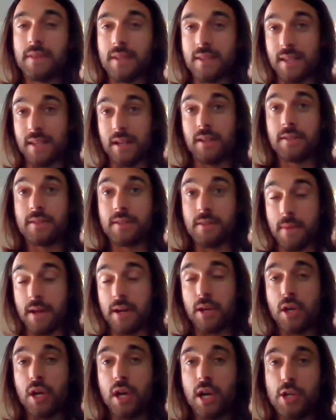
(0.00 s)
the cells, the
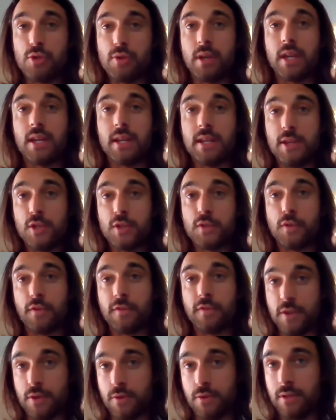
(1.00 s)
mitochondria, can use for
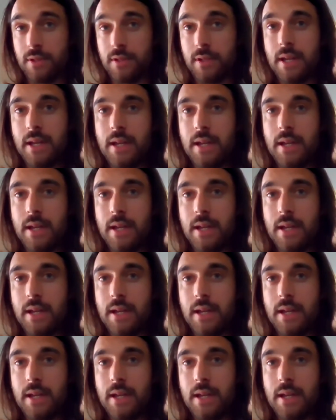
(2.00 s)
fuel.